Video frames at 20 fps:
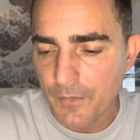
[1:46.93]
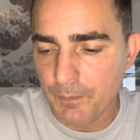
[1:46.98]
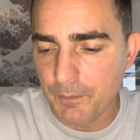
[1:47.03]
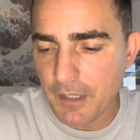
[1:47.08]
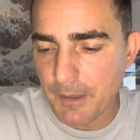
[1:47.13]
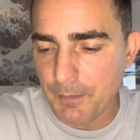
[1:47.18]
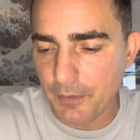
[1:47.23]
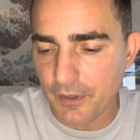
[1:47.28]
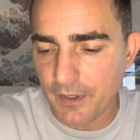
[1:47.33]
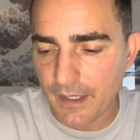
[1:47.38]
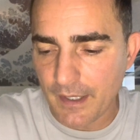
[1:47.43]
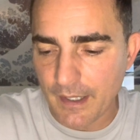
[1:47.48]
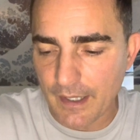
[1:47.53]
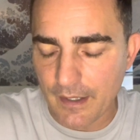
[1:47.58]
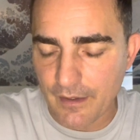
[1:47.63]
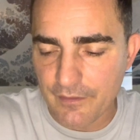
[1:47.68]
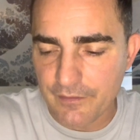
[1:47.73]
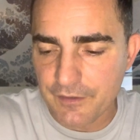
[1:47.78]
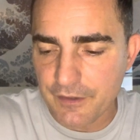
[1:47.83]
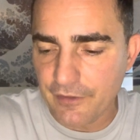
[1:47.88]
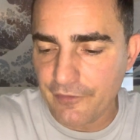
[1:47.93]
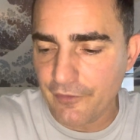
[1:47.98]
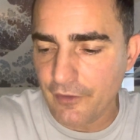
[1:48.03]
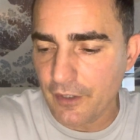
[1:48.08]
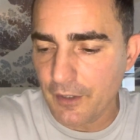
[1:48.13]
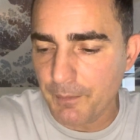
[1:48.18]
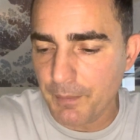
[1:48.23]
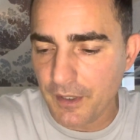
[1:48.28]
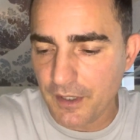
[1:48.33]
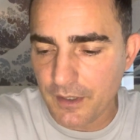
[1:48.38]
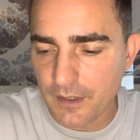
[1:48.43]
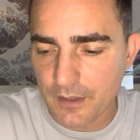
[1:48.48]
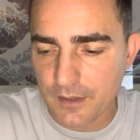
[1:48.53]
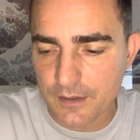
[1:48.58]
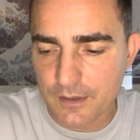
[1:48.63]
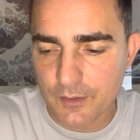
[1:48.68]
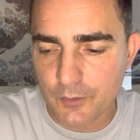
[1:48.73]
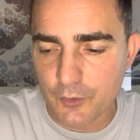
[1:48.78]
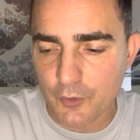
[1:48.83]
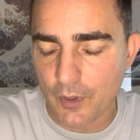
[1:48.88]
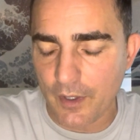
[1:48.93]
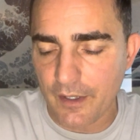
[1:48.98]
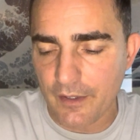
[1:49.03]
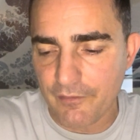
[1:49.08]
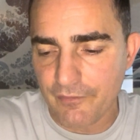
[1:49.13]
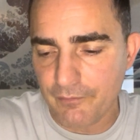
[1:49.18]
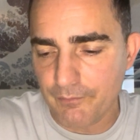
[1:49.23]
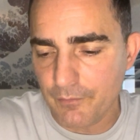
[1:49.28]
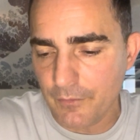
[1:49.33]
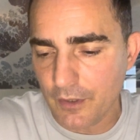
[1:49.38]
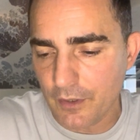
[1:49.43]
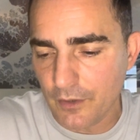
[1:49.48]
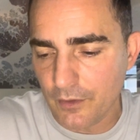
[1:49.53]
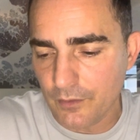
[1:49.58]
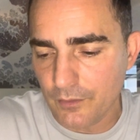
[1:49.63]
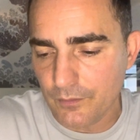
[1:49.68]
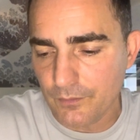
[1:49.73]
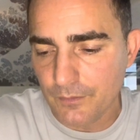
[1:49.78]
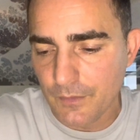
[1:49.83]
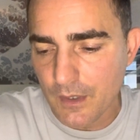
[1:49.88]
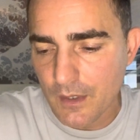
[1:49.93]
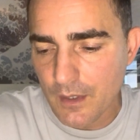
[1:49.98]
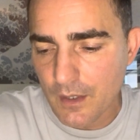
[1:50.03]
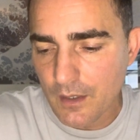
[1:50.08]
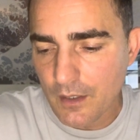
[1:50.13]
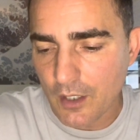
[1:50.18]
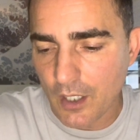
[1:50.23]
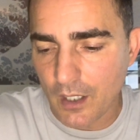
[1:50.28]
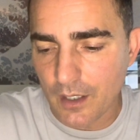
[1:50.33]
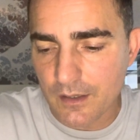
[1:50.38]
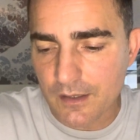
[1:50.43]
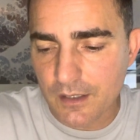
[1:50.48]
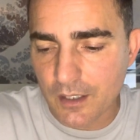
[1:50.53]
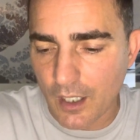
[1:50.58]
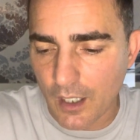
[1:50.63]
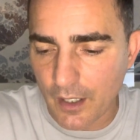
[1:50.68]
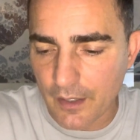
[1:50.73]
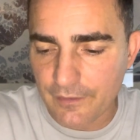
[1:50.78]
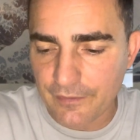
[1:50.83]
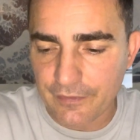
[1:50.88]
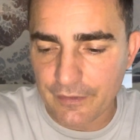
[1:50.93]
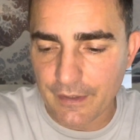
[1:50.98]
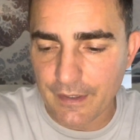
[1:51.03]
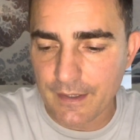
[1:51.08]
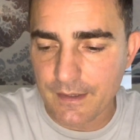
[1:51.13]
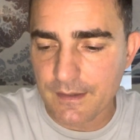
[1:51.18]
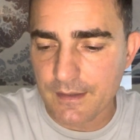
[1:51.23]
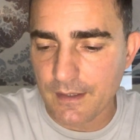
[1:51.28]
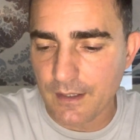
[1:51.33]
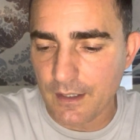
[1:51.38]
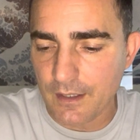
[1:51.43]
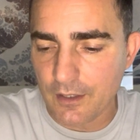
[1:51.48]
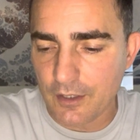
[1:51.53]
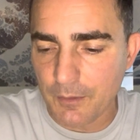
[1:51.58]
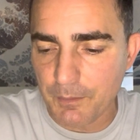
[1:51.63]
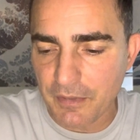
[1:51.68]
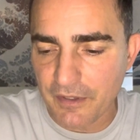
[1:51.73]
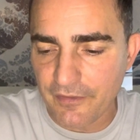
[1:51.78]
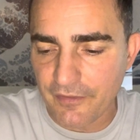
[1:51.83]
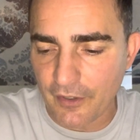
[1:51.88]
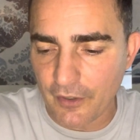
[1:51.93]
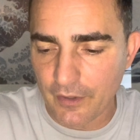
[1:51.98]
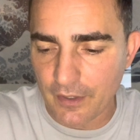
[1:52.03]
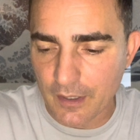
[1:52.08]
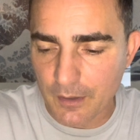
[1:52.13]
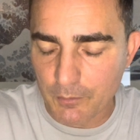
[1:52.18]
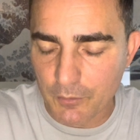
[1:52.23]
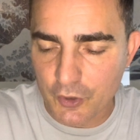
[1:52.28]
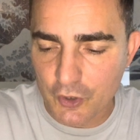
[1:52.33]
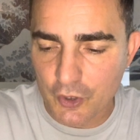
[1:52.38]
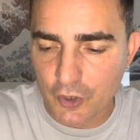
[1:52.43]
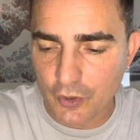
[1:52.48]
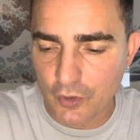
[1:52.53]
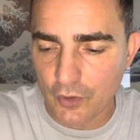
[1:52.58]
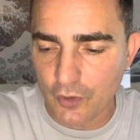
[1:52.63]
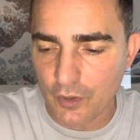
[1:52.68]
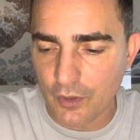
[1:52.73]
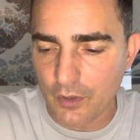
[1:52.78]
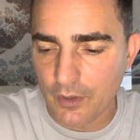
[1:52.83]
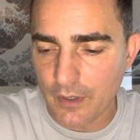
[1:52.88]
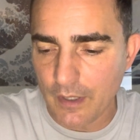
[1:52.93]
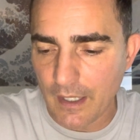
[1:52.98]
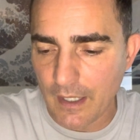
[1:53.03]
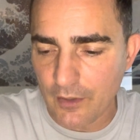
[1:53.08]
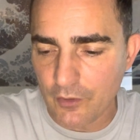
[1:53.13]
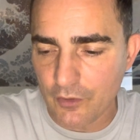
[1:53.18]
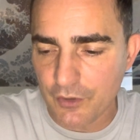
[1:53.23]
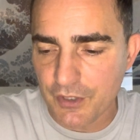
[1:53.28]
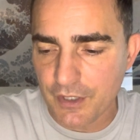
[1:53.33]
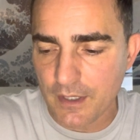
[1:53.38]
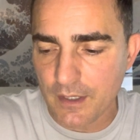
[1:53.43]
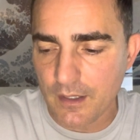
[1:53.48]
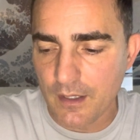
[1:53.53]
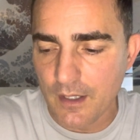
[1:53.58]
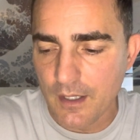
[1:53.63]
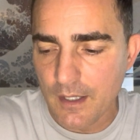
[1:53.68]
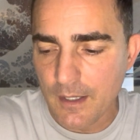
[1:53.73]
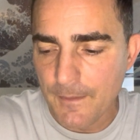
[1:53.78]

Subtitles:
People that have different opinions, trying to, you know, cause conflict. It could be very immature energy.